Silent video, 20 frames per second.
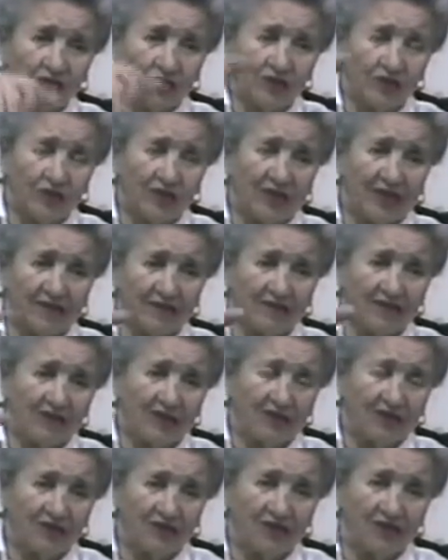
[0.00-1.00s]
closed
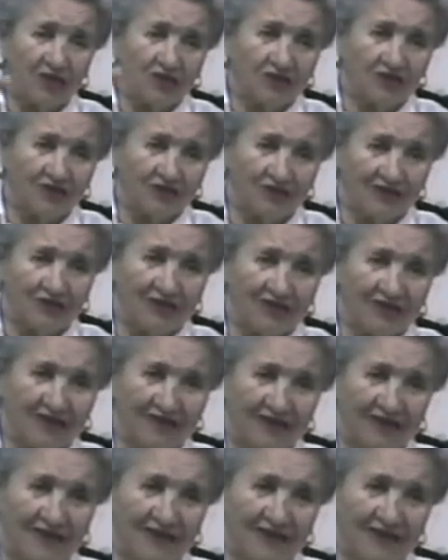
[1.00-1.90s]
beds like closets